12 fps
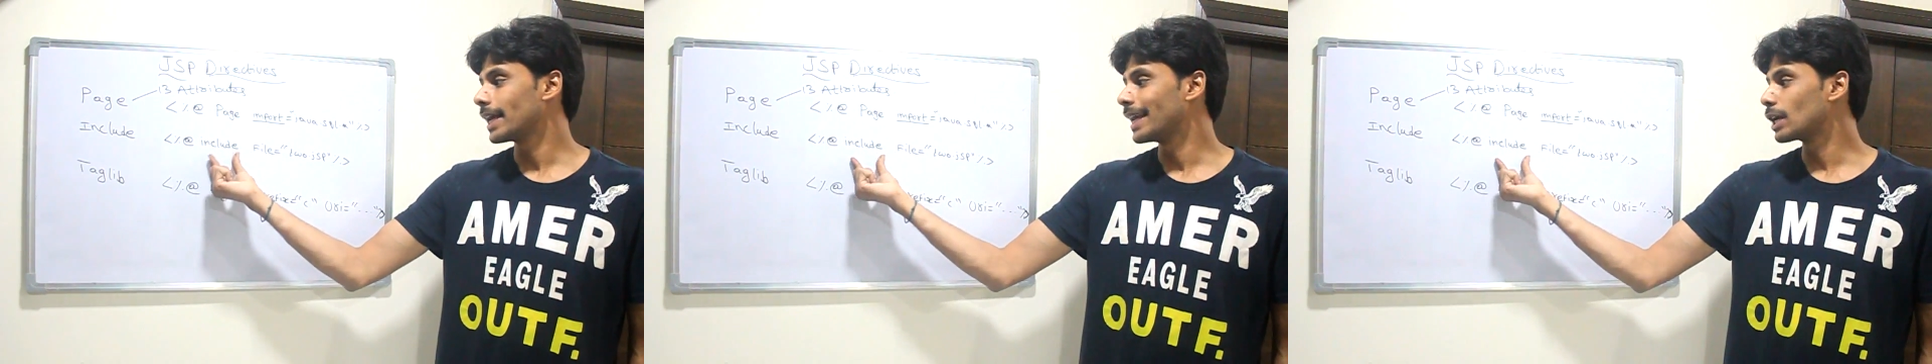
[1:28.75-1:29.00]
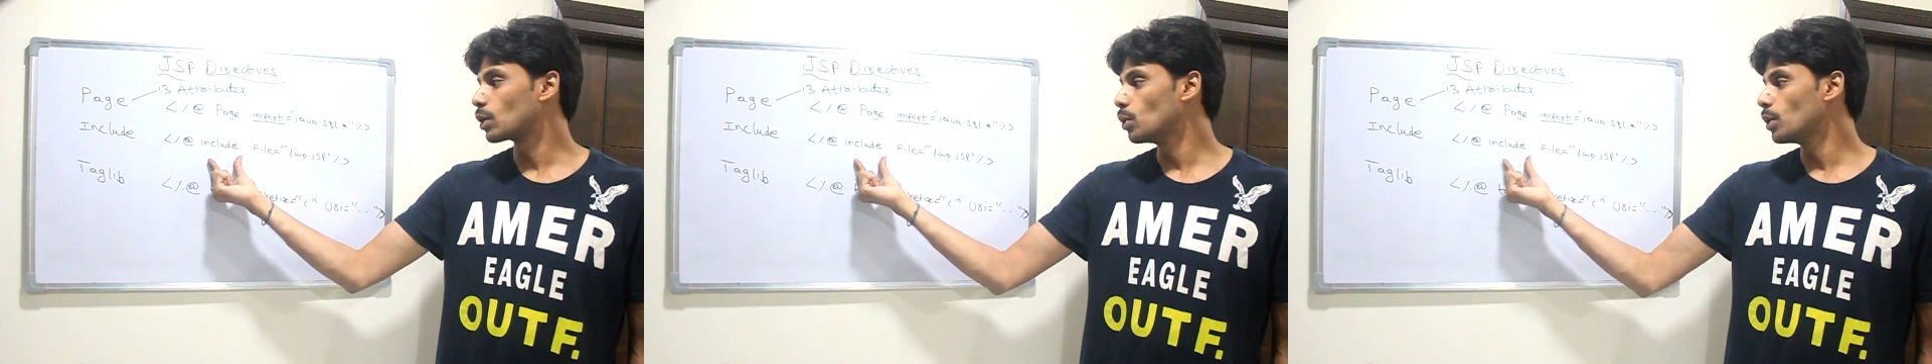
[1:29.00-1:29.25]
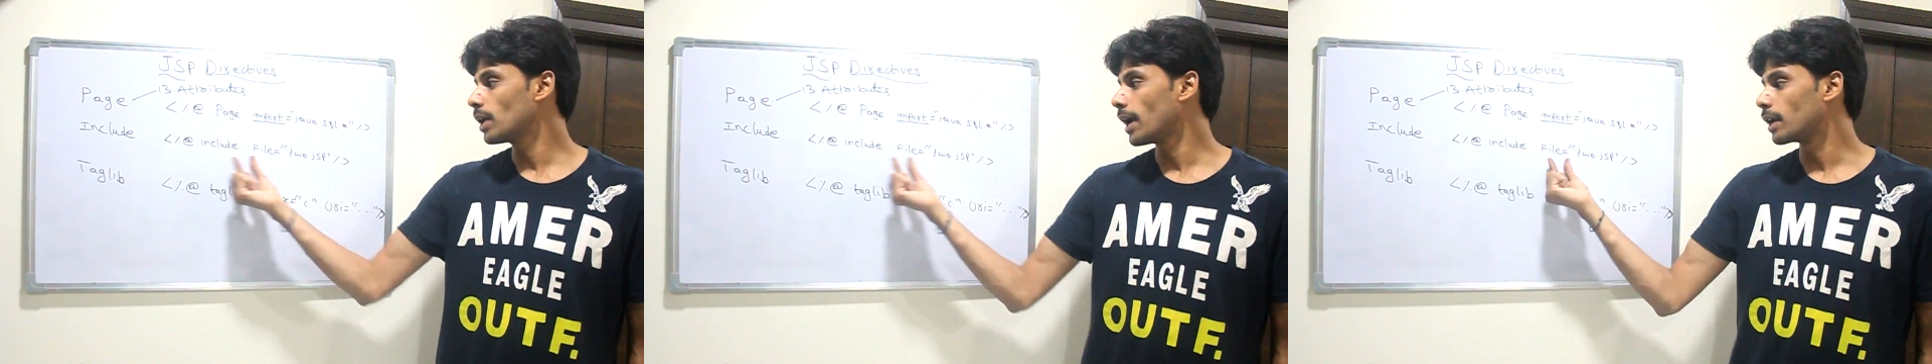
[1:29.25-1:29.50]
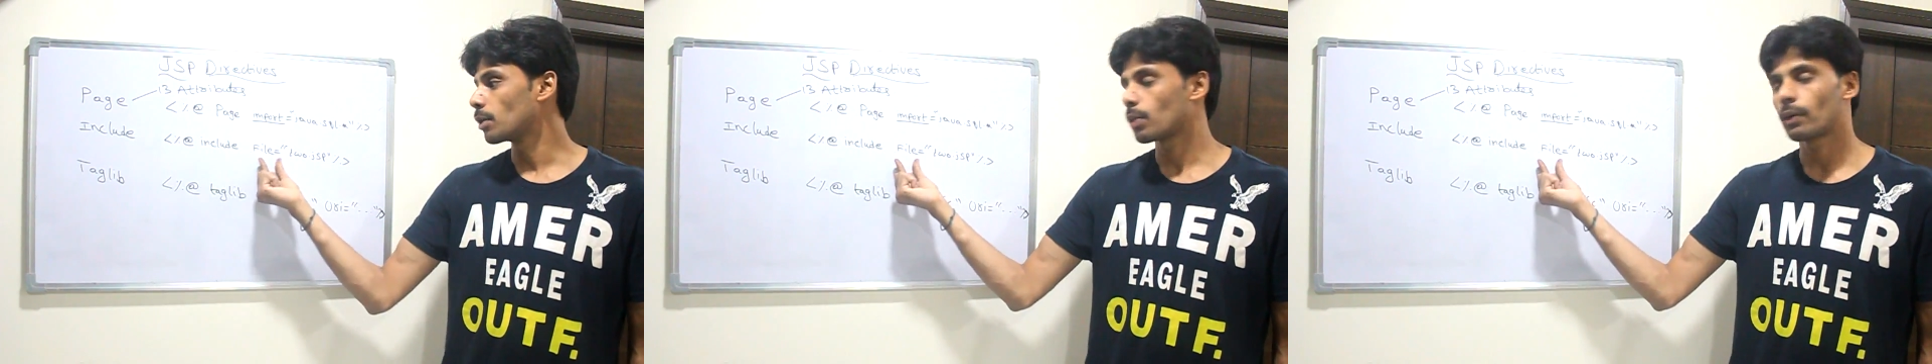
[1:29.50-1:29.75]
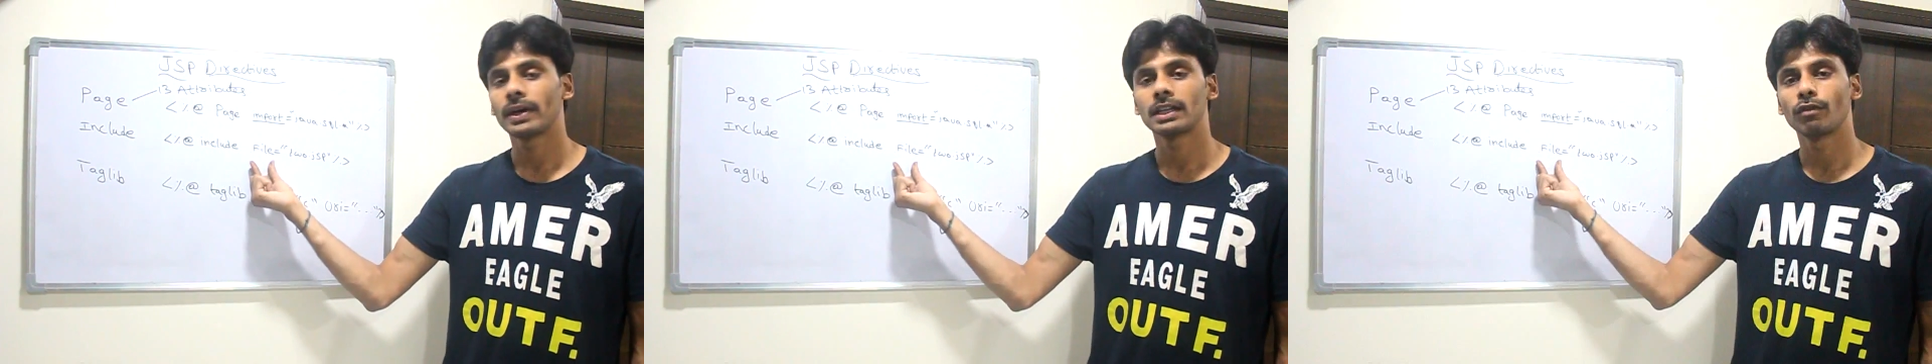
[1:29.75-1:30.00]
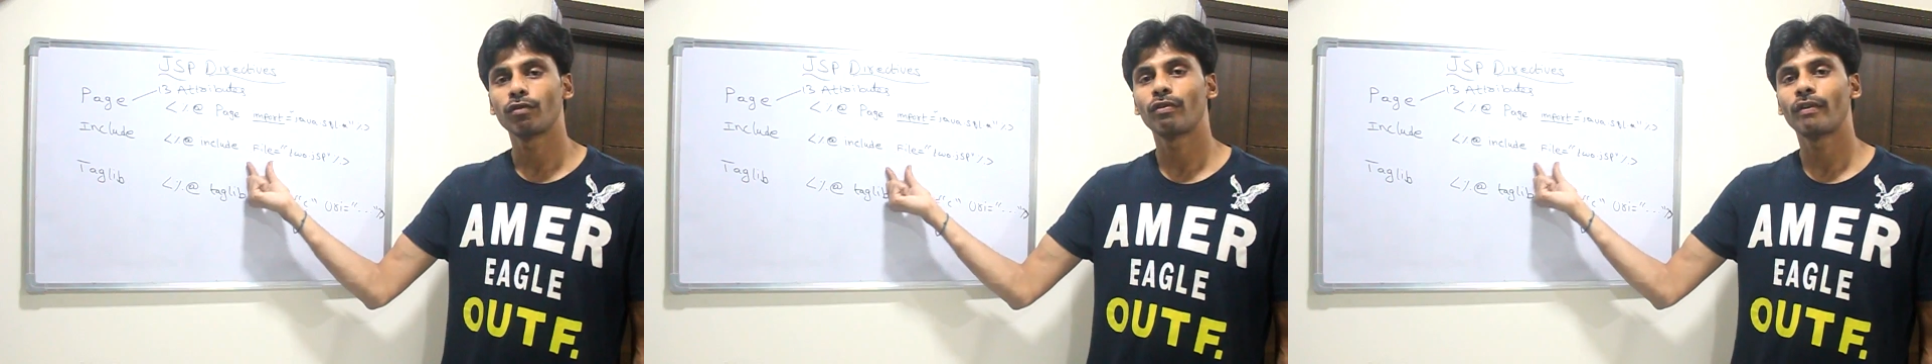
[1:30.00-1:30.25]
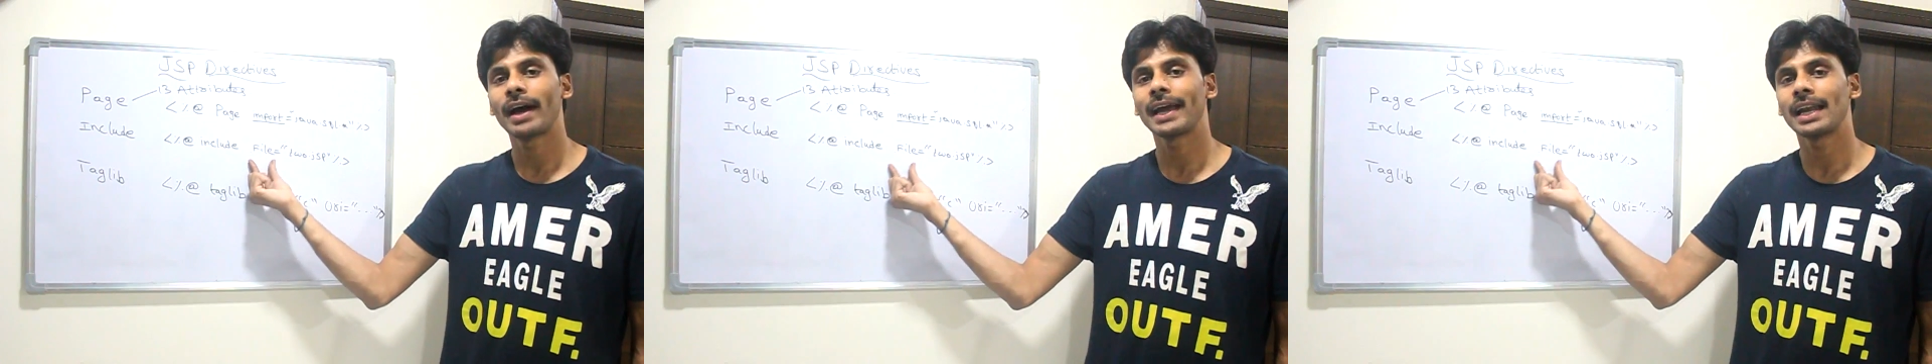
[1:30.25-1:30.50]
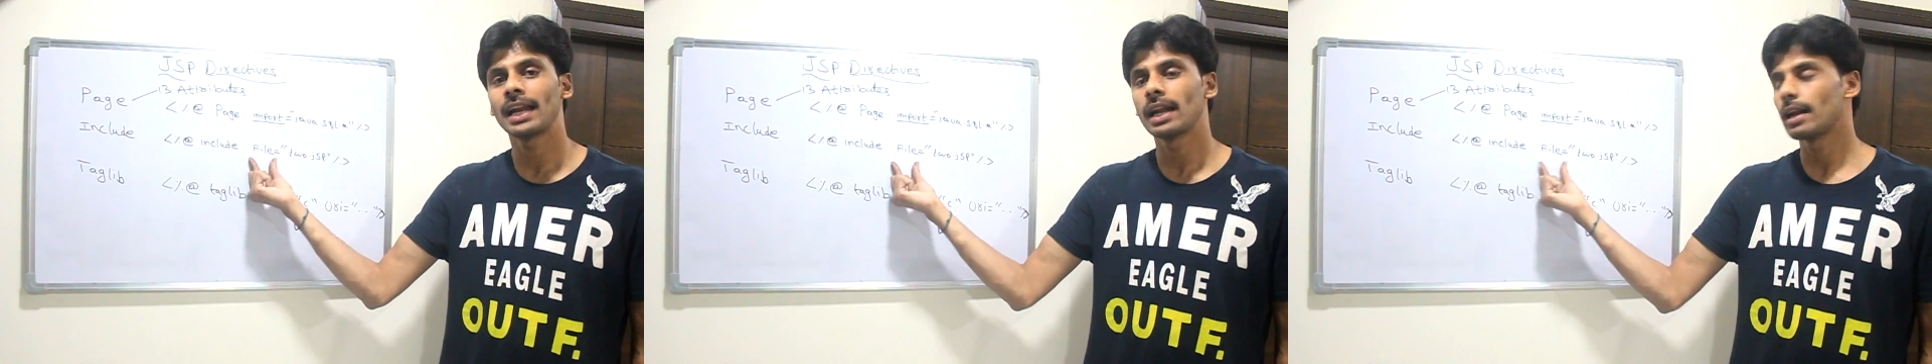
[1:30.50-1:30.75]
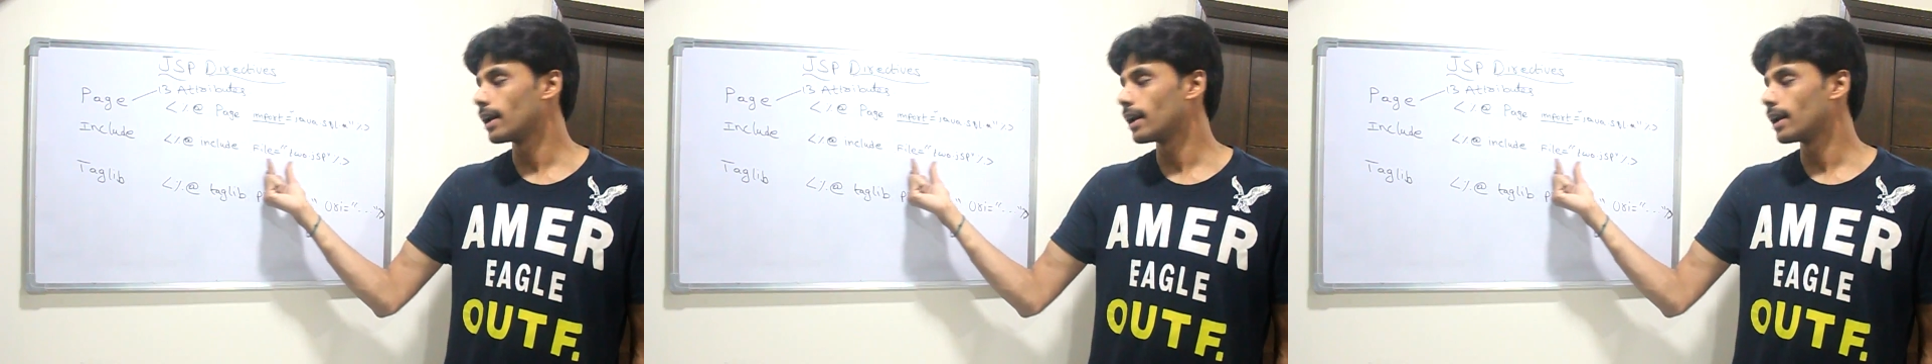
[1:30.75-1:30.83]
include, and you provide the file